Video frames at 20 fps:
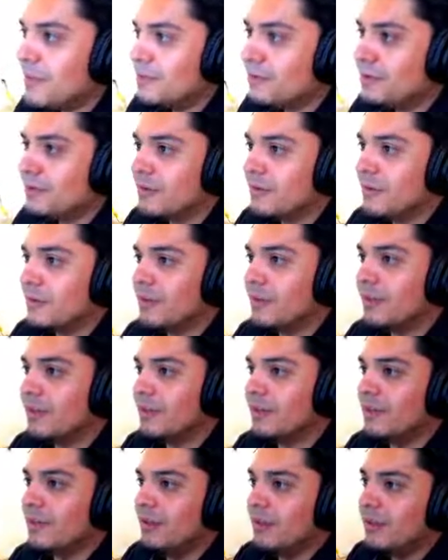really.
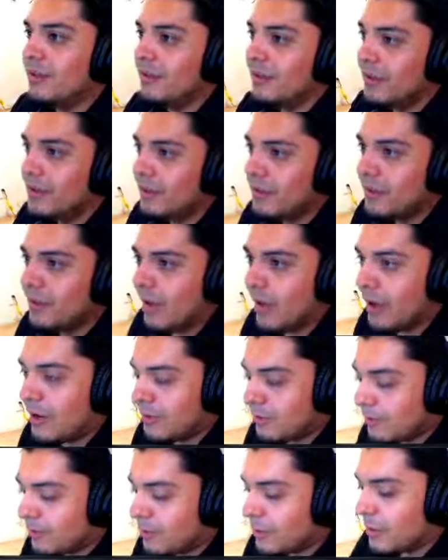I don't
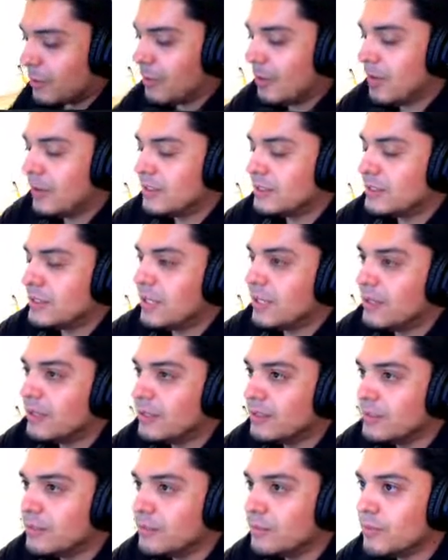really mind staying in
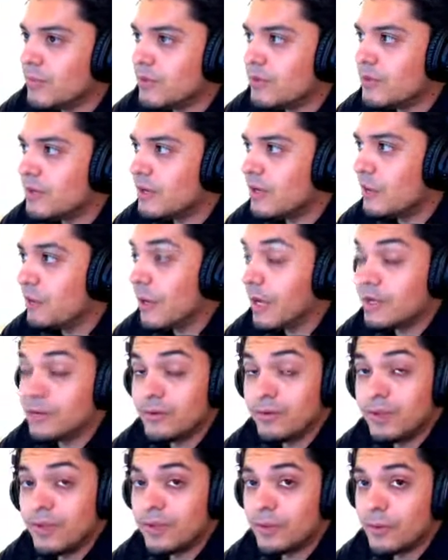too much. I mean, I do
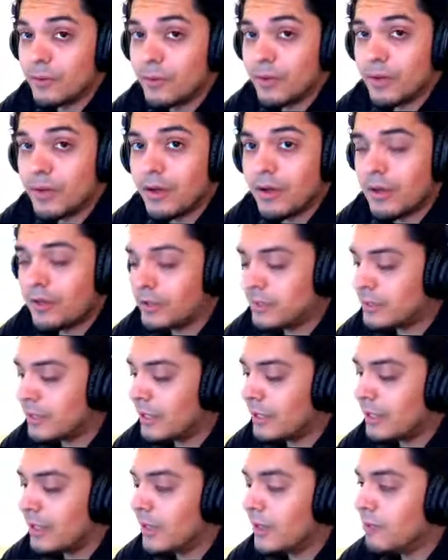like going out, at least
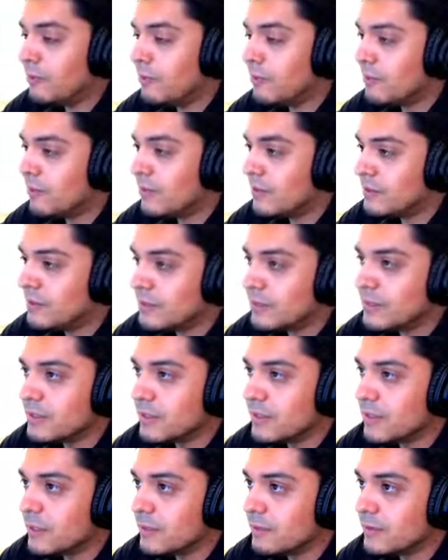hanging out with friends and seeing
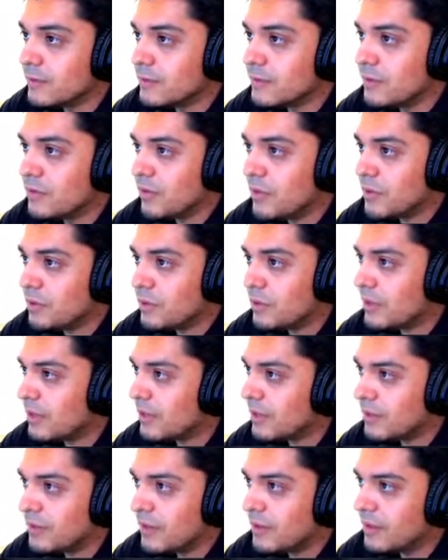them once in a while. But like,
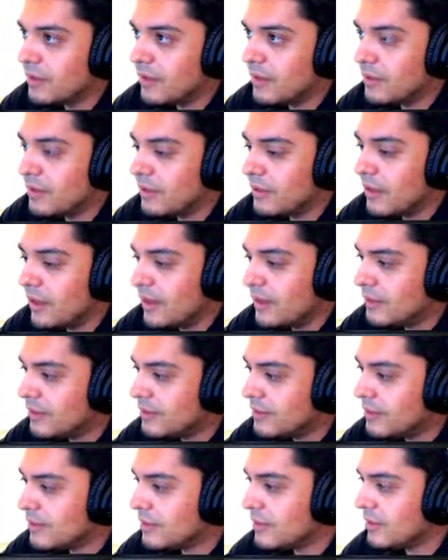other than that, it's
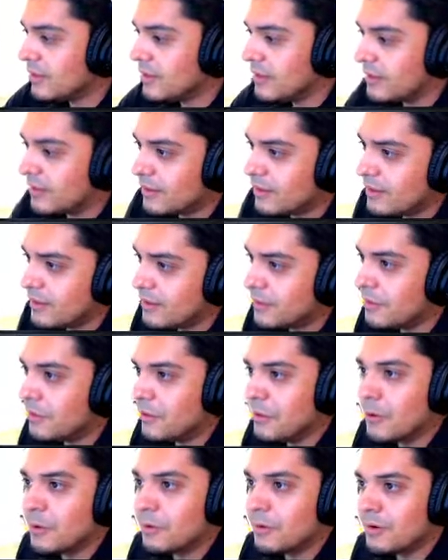just like,
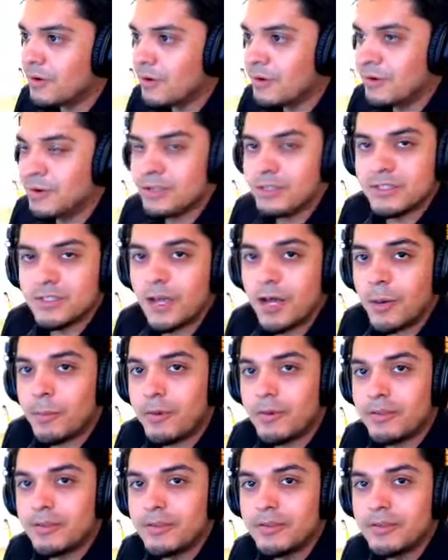you just hop on
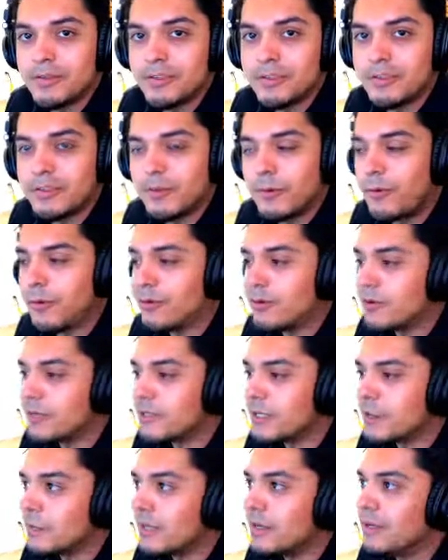the Discord or
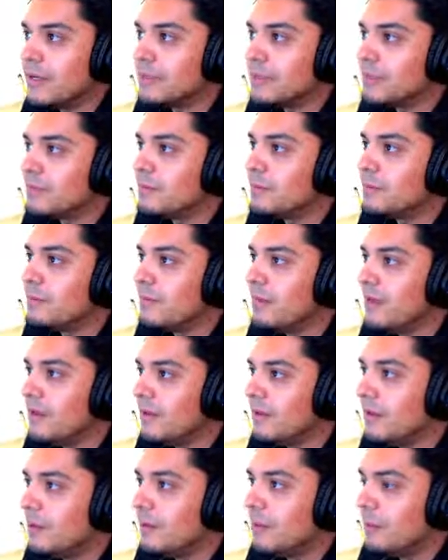something and just
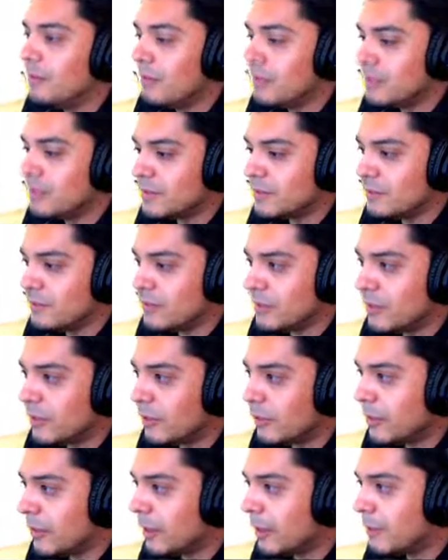play some
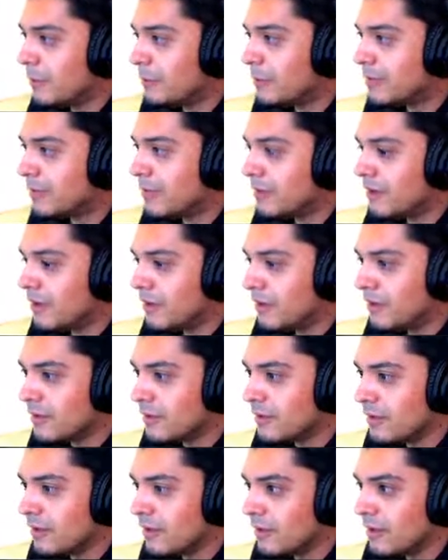video games.
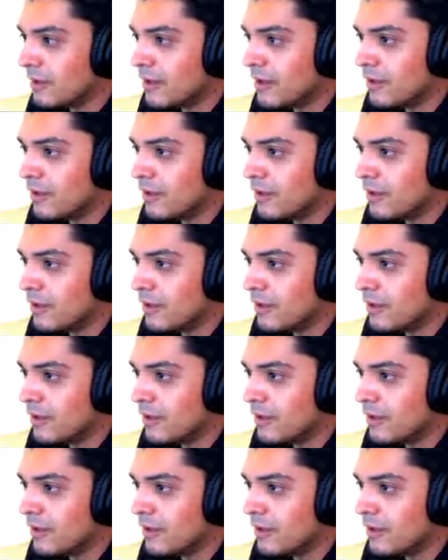Nothing